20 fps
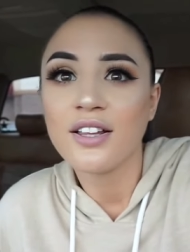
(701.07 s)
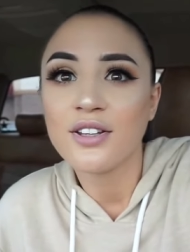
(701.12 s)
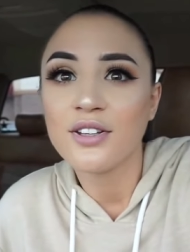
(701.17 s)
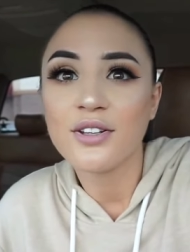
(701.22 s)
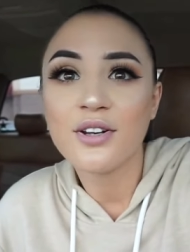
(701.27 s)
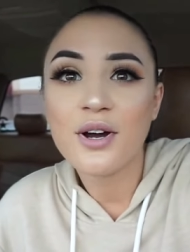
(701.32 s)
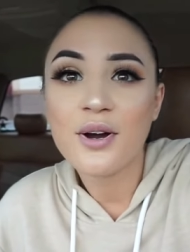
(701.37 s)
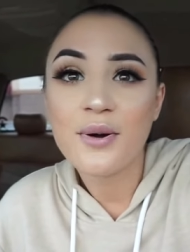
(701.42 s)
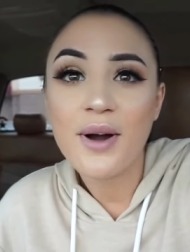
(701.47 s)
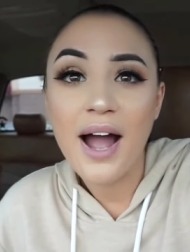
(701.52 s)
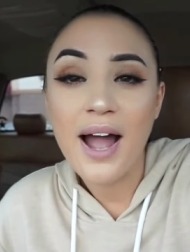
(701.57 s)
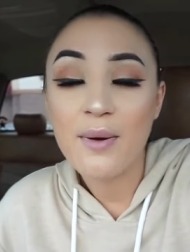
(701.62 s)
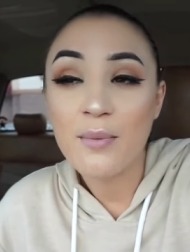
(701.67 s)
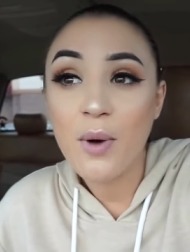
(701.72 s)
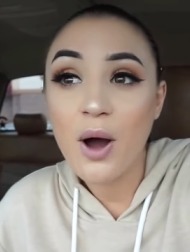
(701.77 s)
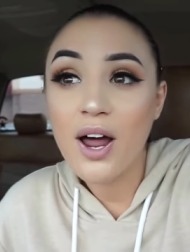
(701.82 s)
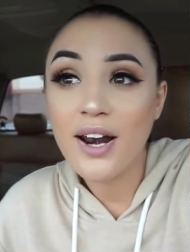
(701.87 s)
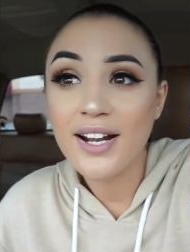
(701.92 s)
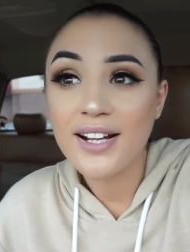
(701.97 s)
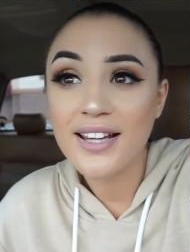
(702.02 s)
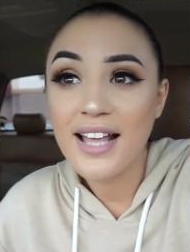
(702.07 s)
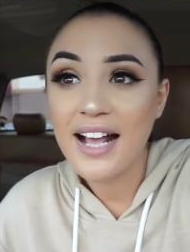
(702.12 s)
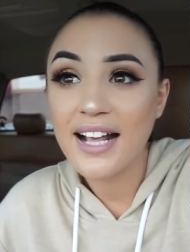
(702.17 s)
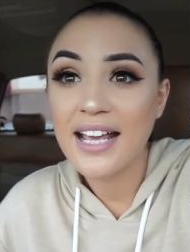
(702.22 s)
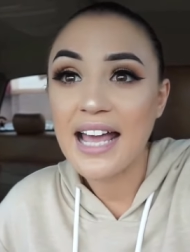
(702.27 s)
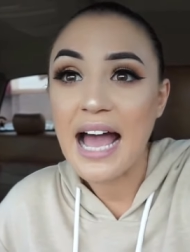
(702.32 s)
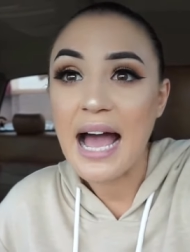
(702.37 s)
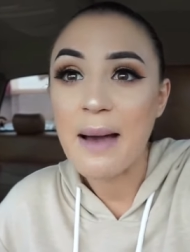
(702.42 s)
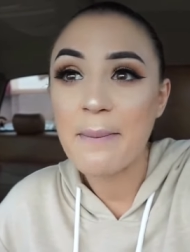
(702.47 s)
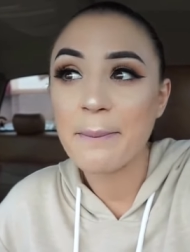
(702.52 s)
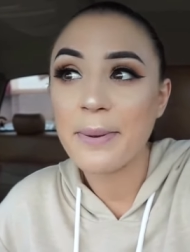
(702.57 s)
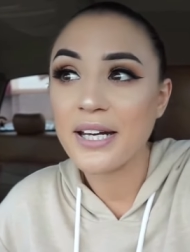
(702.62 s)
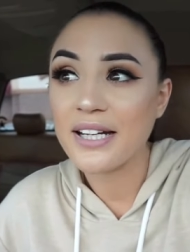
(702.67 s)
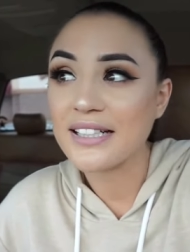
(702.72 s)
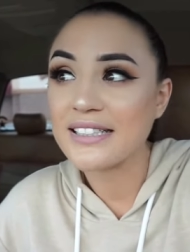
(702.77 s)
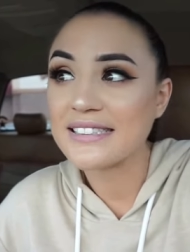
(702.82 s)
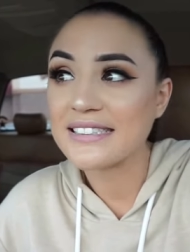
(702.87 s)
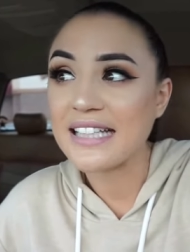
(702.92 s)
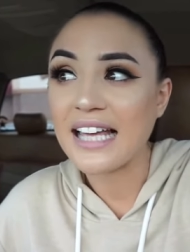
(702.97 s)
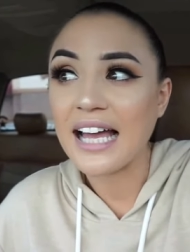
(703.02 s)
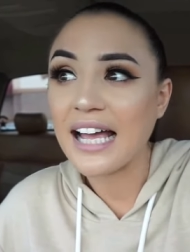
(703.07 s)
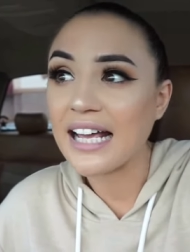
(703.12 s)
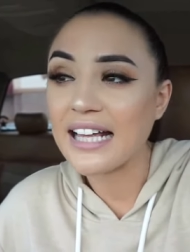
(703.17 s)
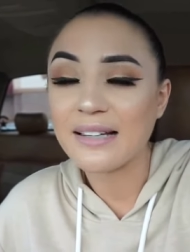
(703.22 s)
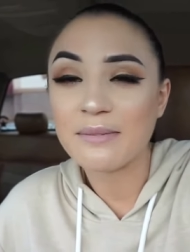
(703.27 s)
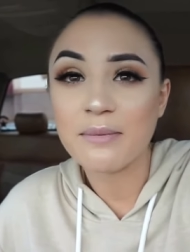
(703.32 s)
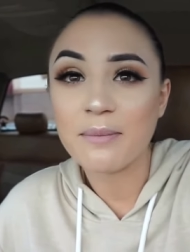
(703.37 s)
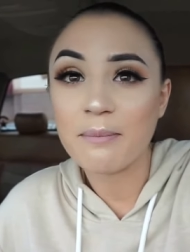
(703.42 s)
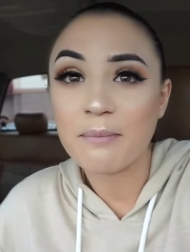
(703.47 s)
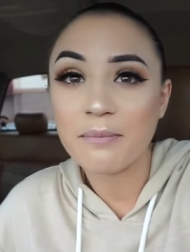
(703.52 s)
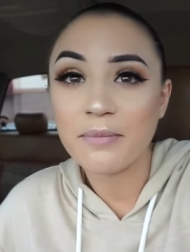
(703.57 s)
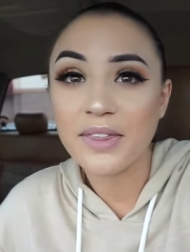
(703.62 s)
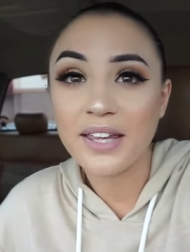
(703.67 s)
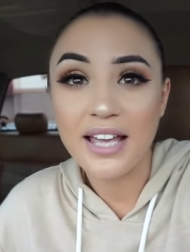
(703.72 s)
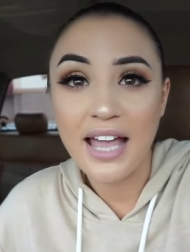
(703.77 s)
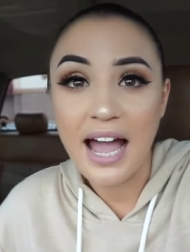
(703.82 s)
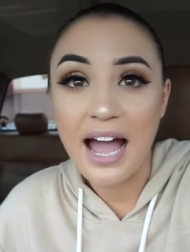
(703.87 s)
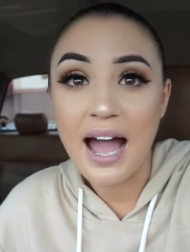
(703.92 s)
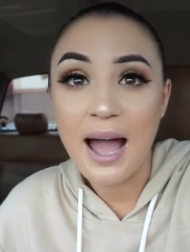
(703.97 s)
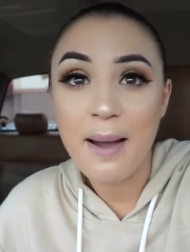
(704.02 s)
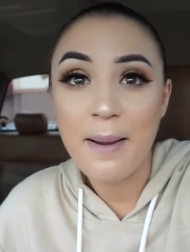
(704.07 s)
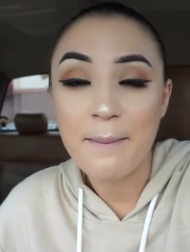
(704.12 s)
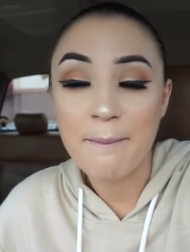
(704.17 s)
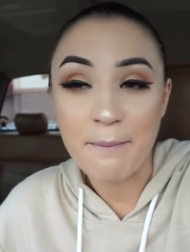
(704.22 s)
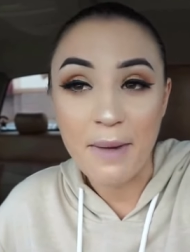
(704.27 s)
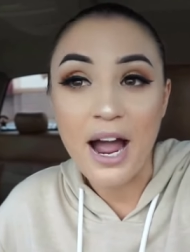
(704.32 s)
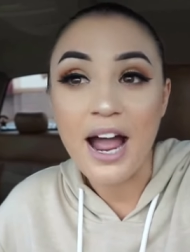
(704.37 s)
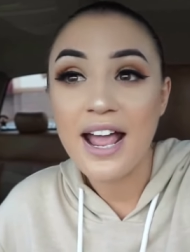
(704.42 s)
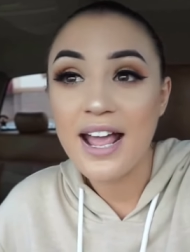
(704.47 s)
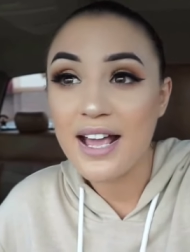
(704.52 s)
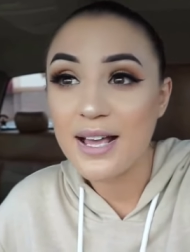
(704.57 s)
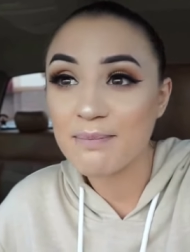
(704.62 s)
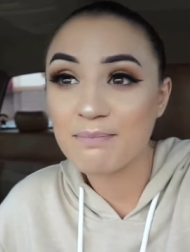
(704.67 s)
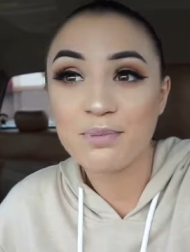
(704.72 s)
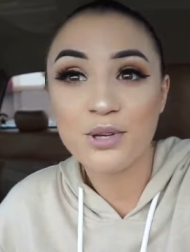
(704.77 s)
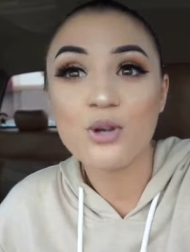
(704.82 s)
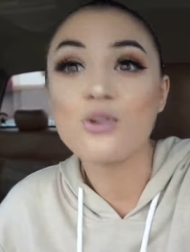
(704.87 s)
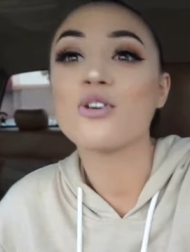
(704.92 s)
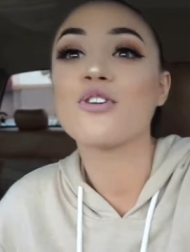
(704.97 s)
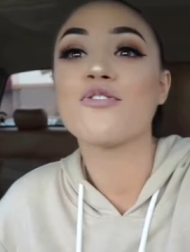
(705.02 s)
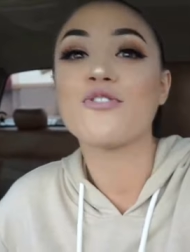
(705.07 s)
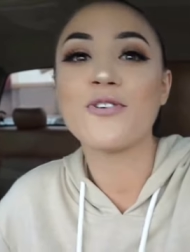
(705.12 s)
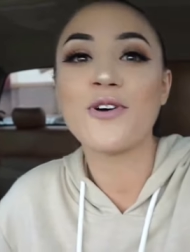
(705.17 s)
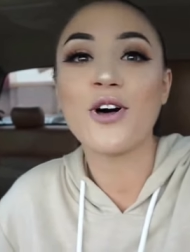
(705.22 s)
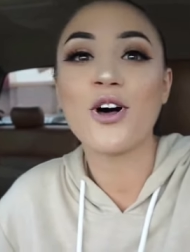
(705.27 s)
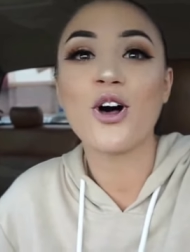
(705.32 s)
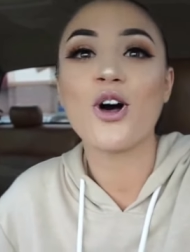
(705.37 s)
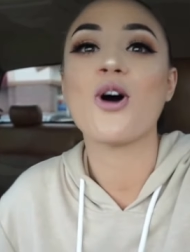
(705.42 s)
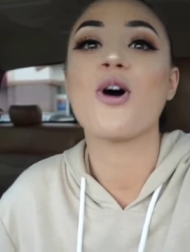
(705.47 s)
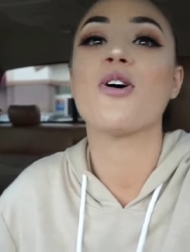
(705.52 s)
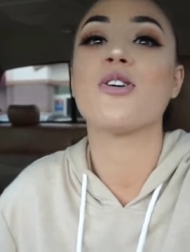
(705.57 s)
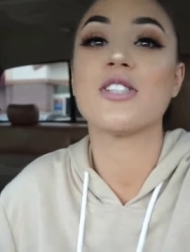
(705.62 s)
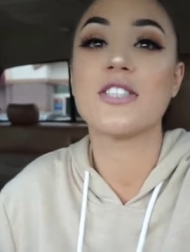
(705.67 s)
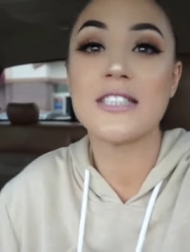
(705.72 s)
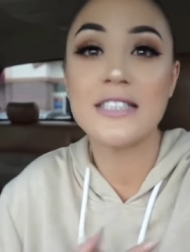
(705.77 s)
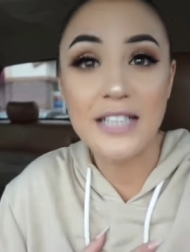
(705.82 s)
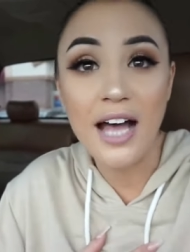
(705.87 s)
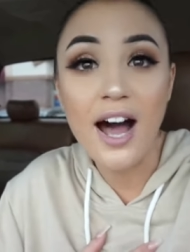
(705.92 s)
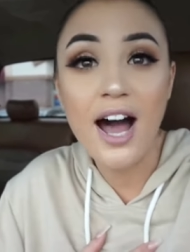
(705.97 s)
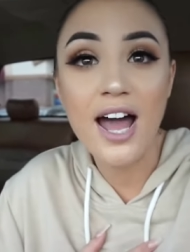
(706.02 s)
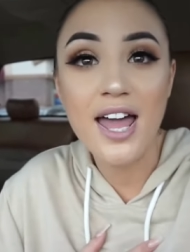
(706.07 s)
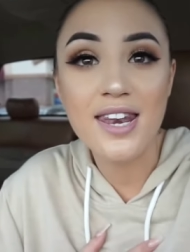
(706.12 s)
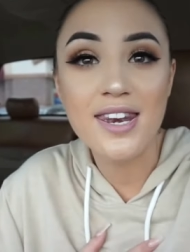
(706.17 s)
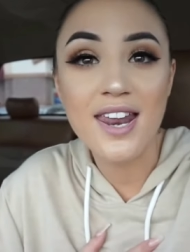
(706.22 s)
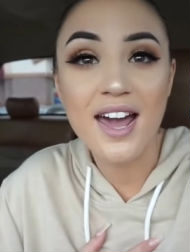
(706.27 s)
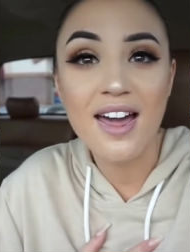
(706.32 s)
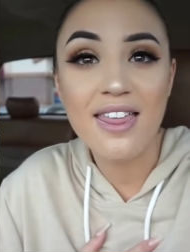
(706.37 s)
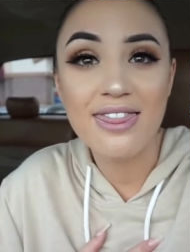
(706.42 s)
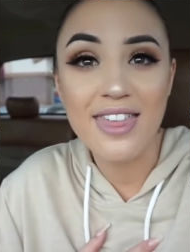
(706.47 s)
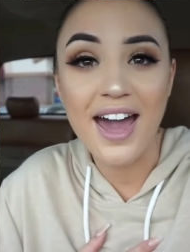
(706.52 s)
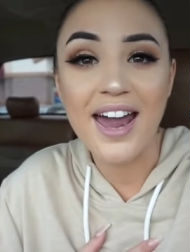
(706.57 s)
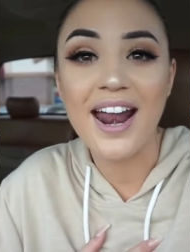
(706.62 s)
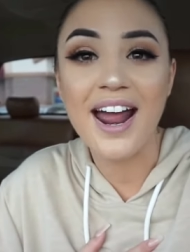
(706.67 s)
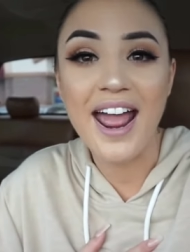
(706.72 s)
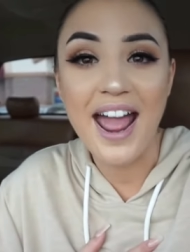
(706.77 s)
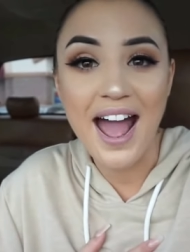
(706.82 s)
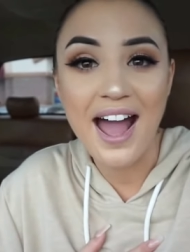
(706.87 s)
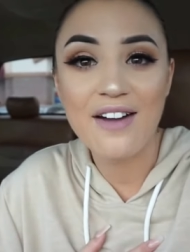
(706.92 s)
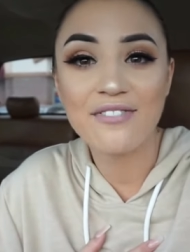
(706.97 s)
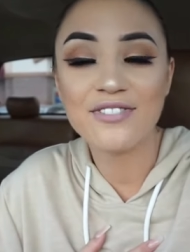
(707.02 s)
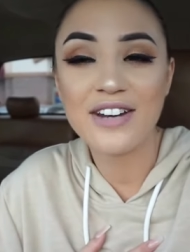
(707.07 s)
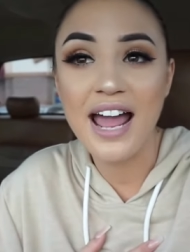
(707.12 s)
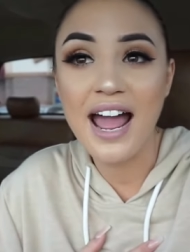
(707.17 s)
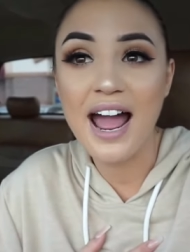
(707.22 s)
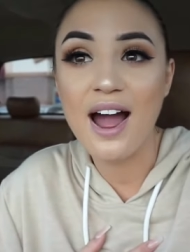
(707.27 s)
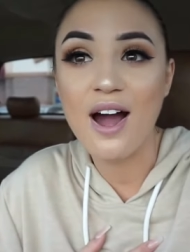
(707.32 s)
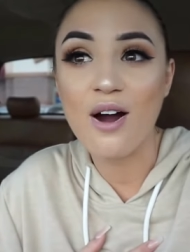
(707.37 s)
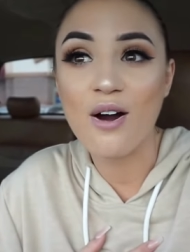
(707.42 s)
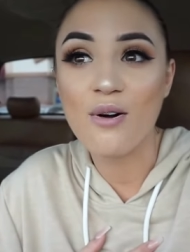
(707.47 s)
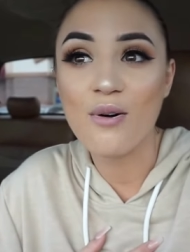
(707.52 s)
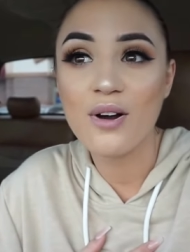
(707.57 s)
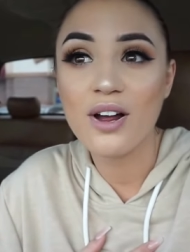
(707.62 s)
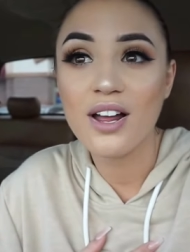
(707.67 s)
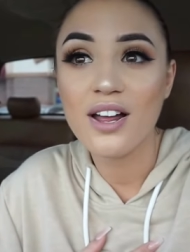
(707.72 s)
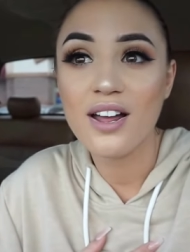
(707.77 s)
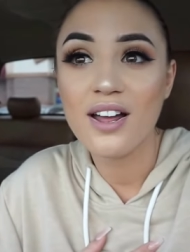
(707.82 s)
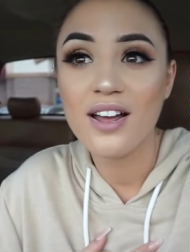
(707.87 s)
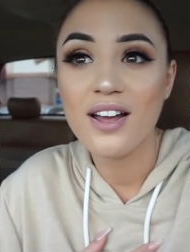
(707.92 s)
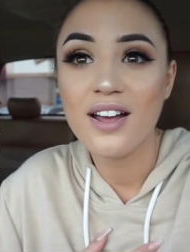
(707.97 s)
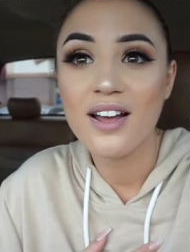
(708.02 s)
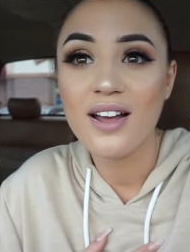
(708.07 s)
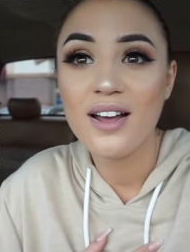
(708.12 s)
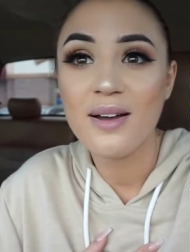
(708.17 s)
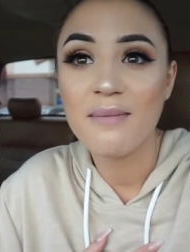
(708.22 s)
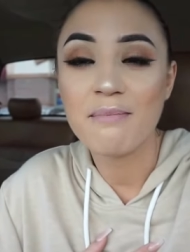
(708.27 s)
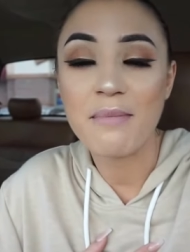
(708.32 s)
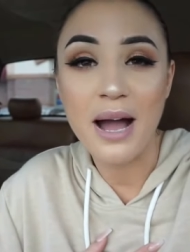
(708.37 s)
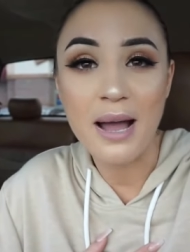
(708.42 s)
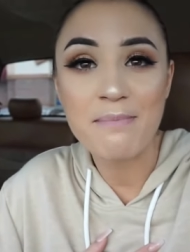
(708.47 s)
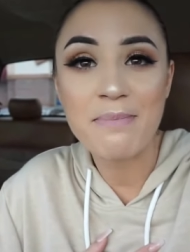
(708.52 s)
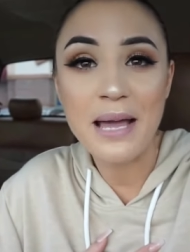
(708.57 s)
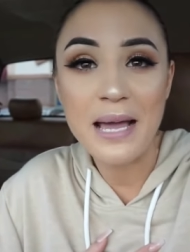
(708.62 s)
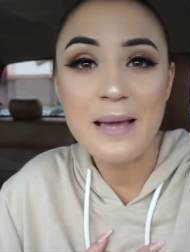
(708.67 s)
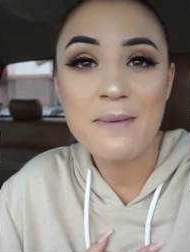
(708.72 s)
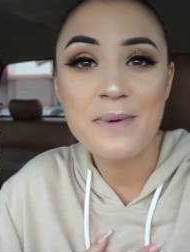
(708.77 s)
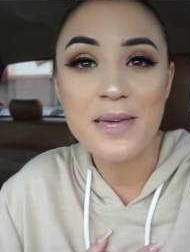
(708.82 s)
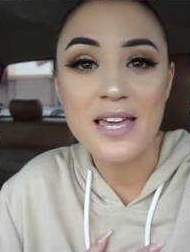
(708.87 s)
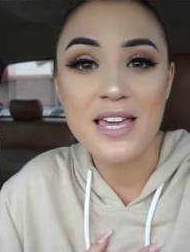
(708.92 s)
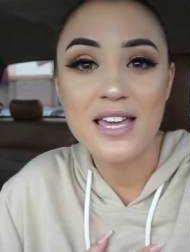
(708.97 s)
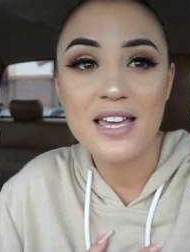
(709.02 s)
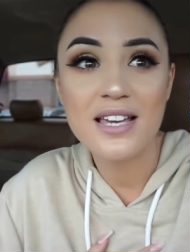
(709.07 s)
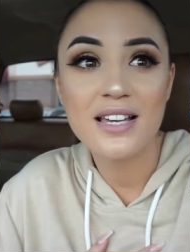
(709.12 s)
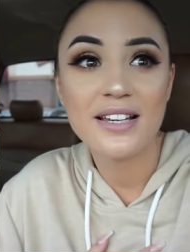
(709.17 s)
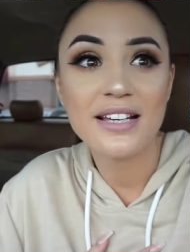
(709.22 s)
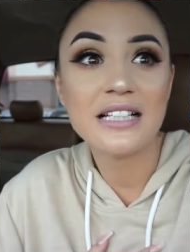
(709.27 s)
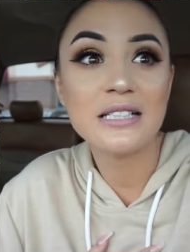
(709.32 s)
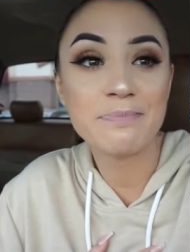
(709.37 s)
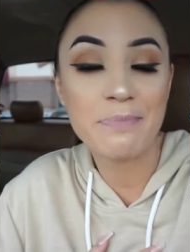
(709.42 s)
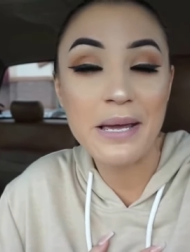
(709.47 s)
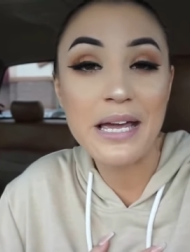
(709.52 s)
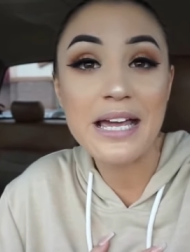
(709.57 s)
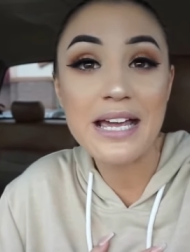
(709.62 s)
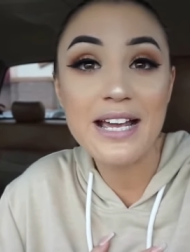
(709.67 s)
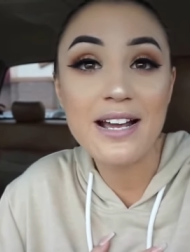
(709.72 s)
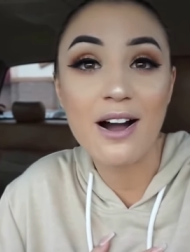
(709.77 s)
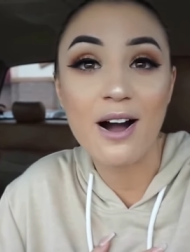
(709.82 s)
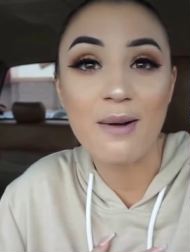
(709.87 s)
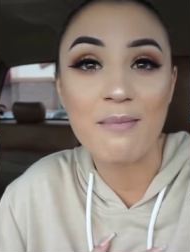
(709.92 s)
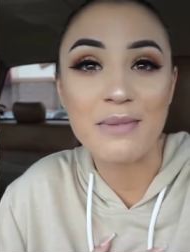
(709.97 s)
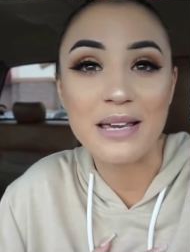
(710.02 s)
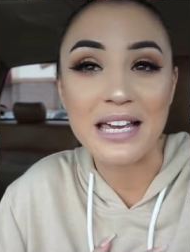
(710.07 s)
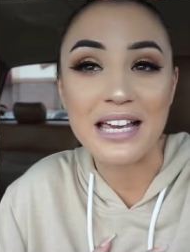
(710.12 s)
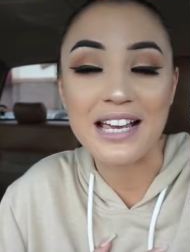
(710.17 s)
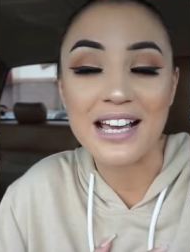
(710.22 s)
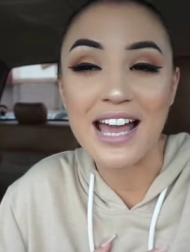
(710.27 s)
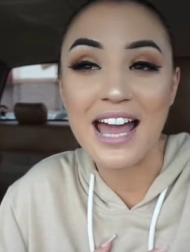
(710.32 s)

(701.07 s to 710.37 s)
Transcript: You know, I wanted that cat, but it's like the cat, my beautiful son that I have now, my baby is peeing on me